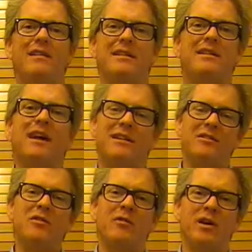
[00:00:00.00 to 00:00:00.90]
did not
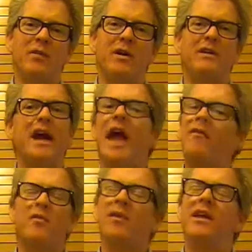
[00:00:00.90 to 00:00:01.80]
do very well.
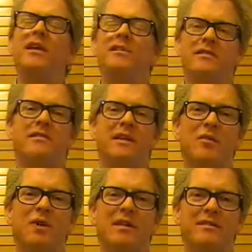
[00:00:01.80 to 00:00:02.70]
Everybody else
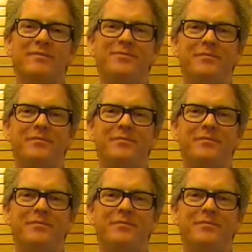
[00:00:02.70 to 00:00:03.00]
did well.